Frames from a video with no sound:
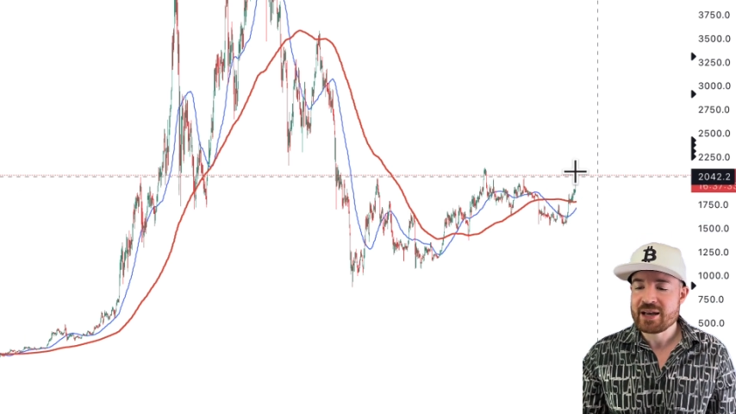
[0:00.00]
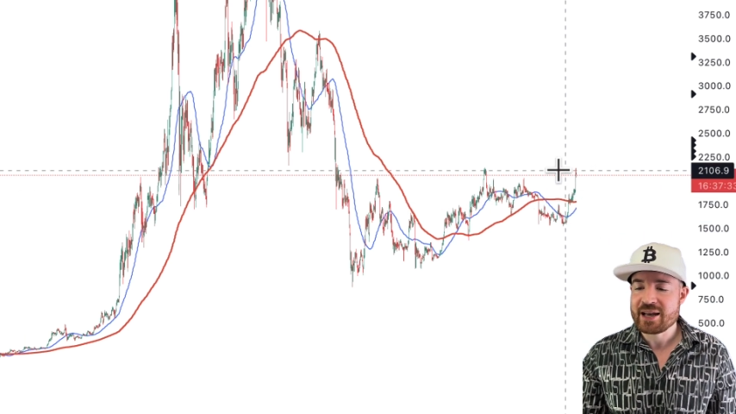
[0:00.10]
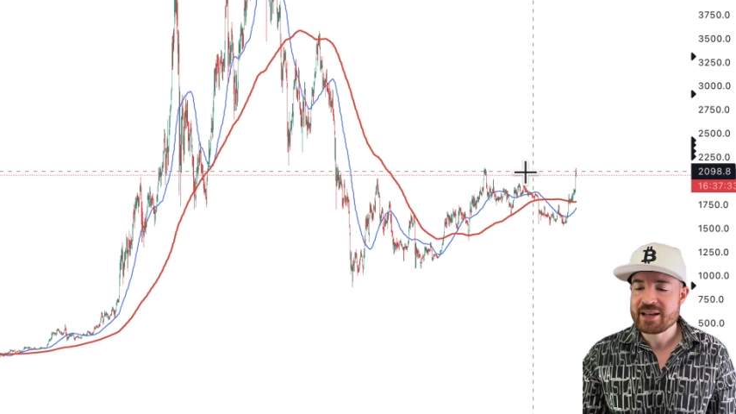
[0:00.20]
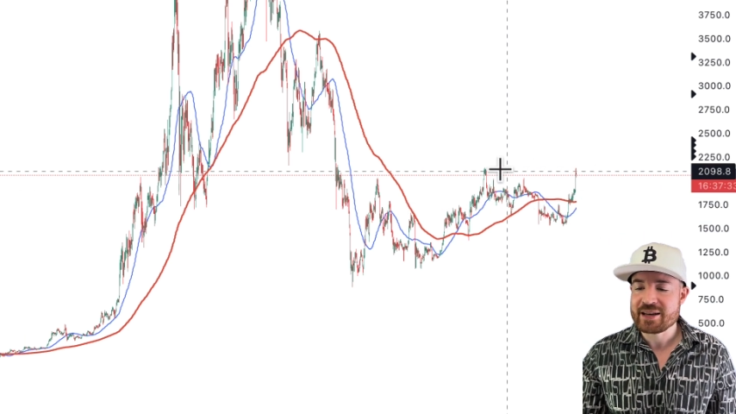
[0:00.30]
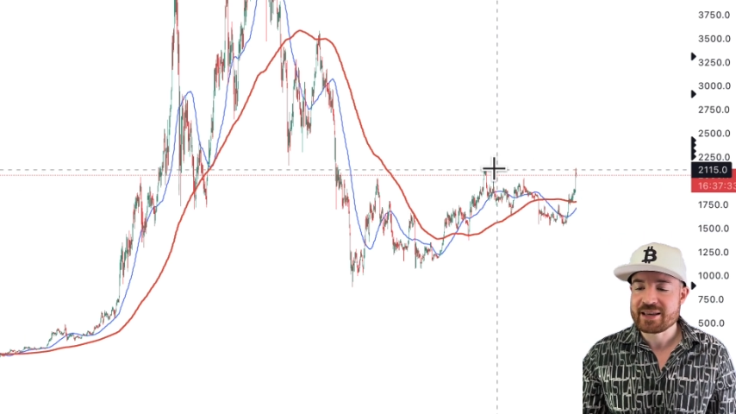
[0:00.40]

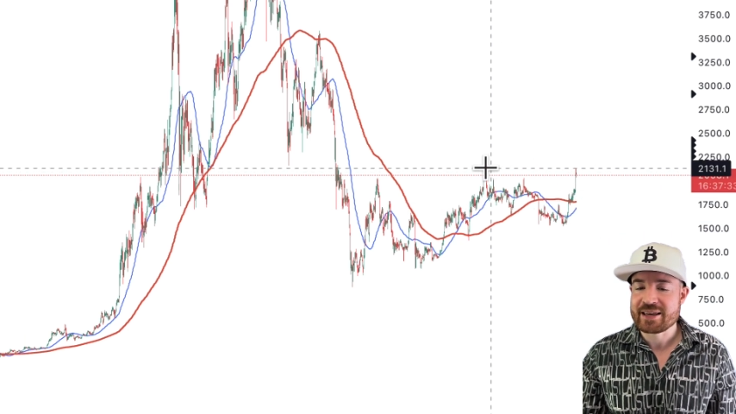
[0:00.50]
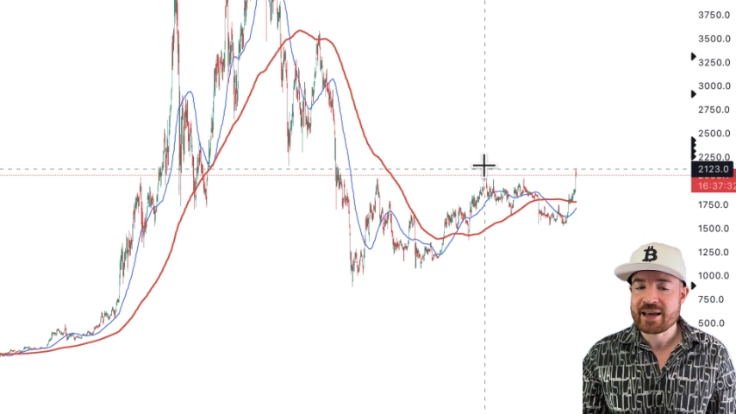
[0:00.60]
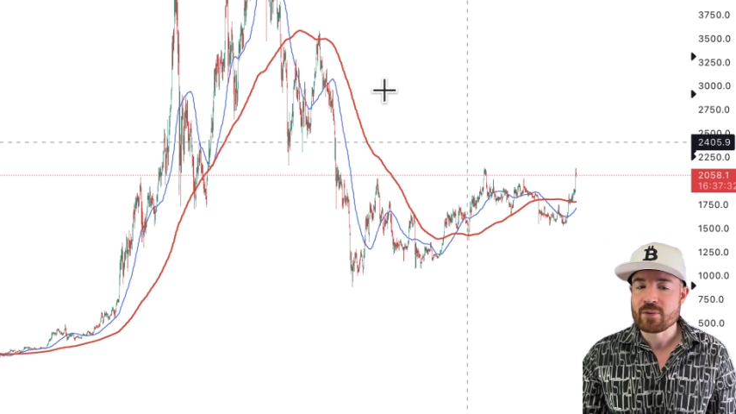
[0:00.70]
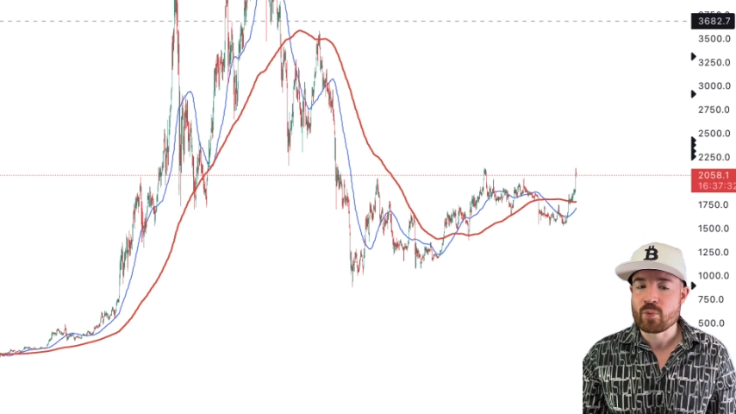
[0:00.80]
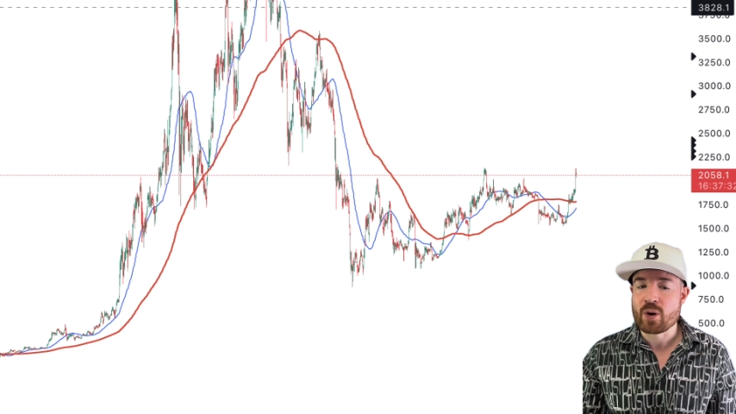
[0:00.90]
And
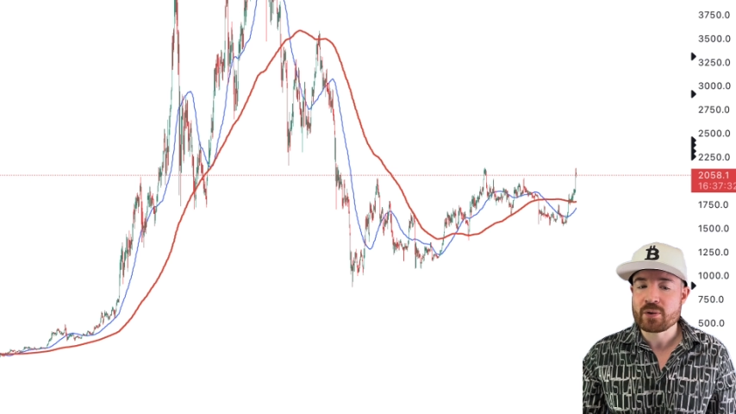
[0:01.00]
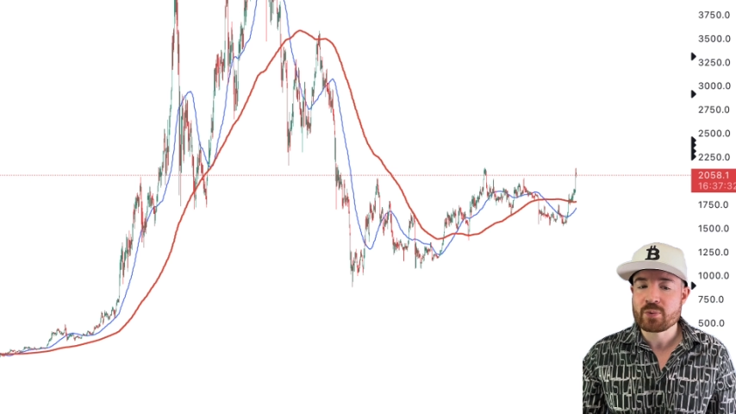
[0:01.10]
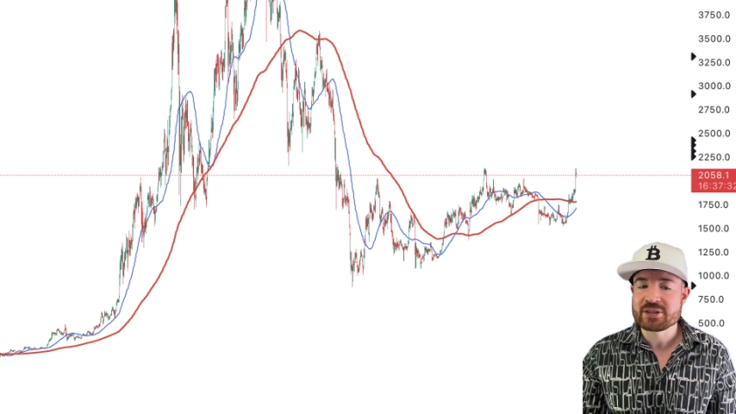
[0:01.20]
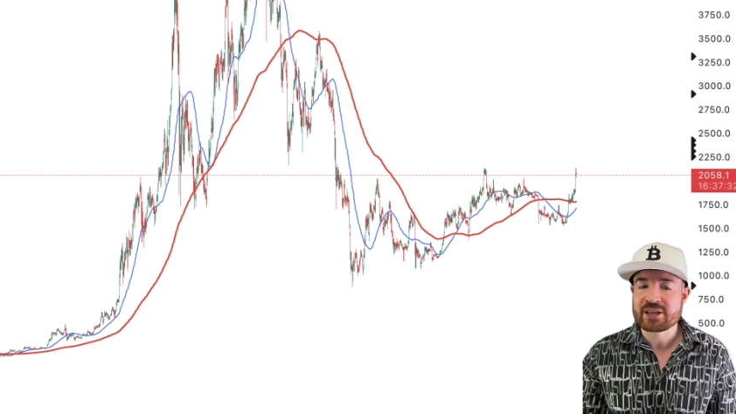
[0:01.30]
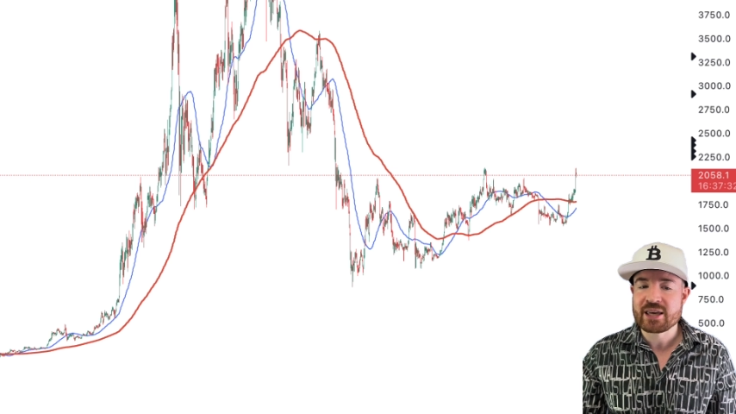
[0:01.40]
again, what
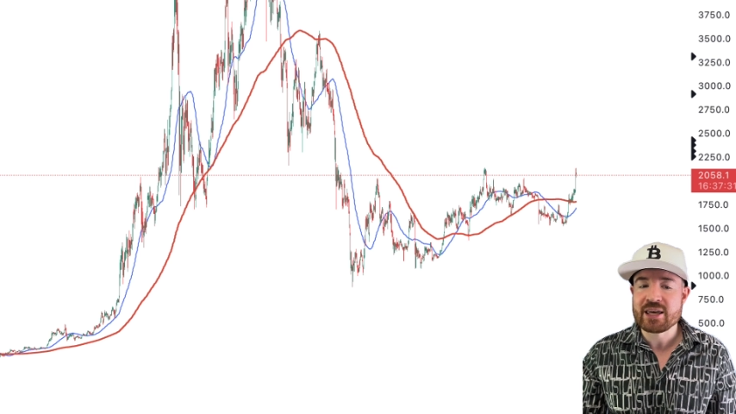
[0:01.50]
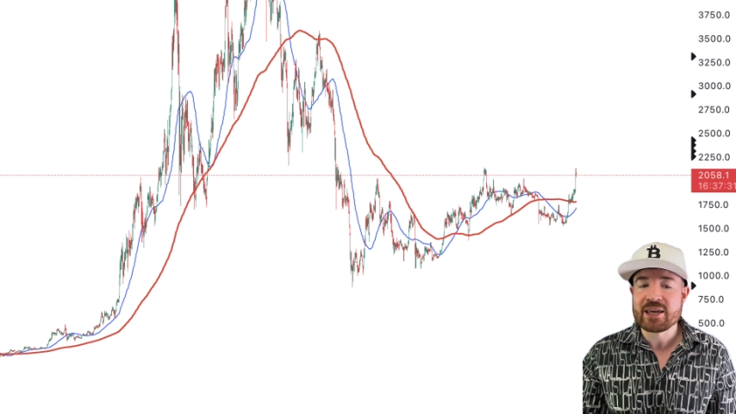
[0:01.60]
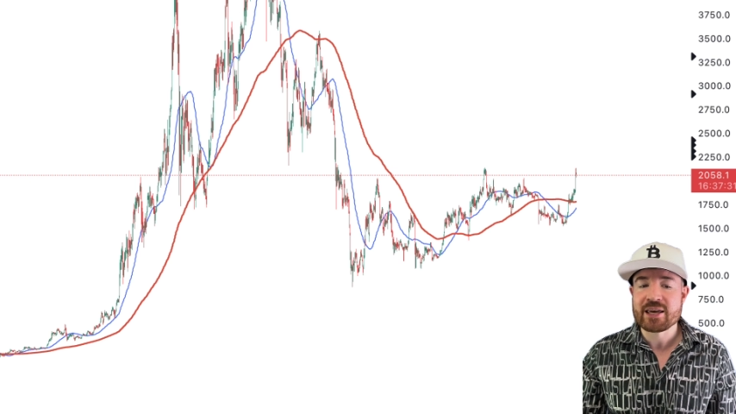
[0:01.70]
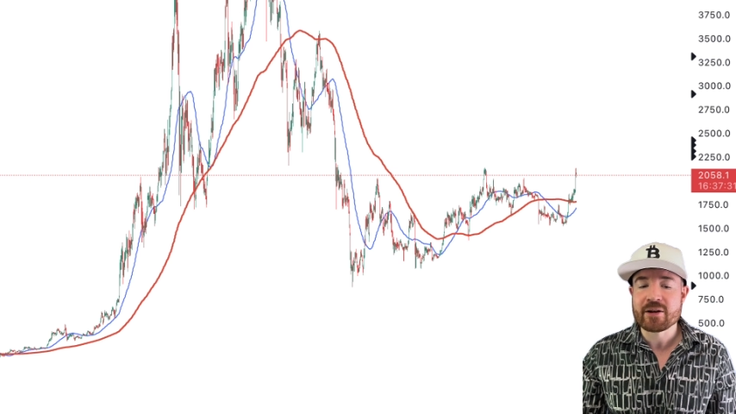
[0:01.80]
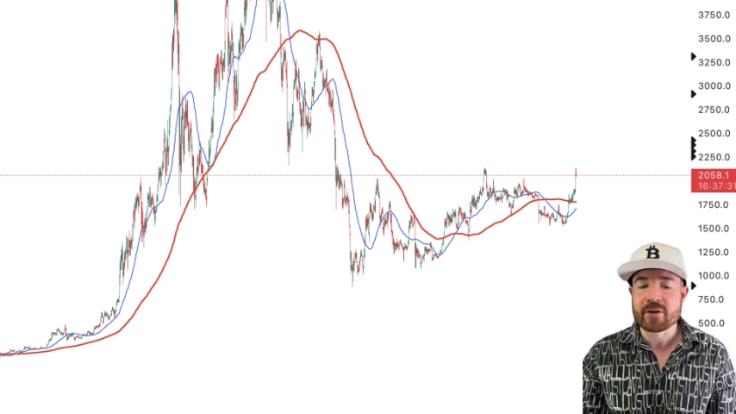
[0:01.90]
was
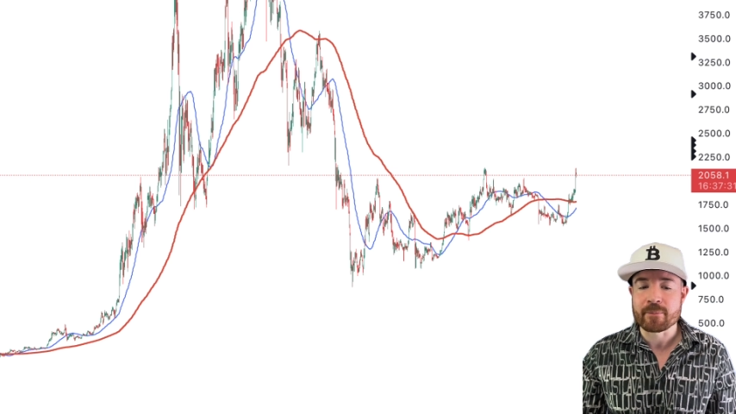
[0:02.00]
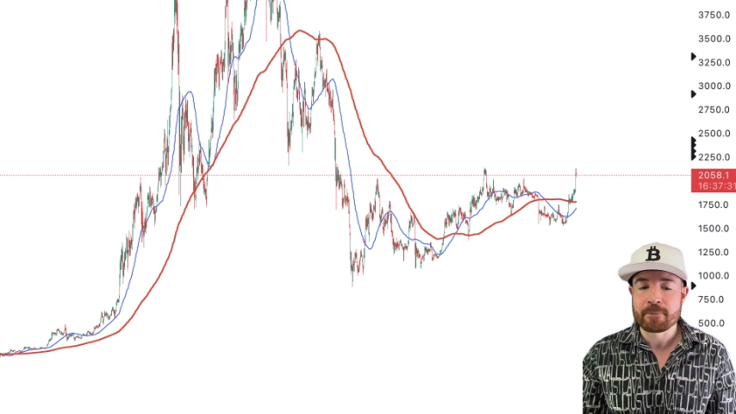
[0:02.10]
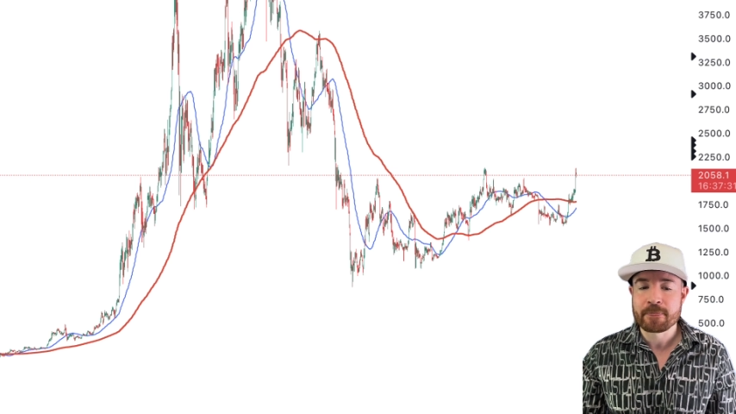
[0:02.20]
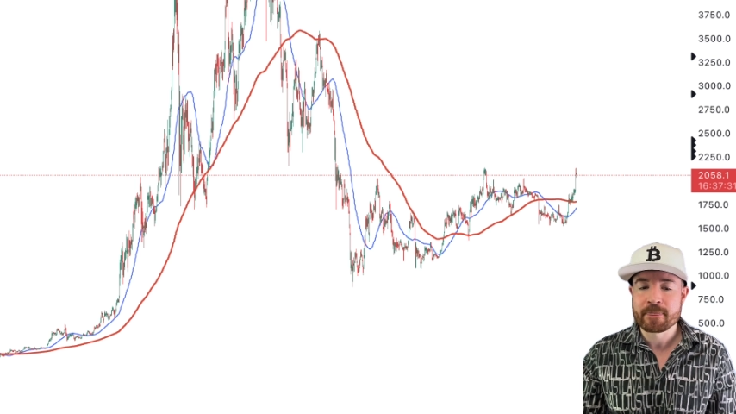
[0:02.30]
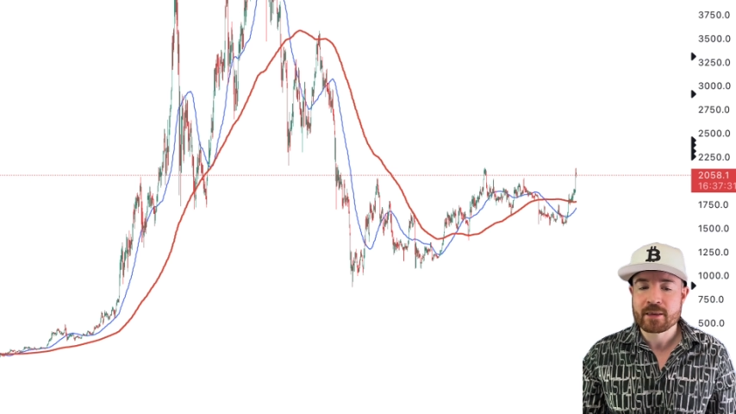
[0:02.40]
key here,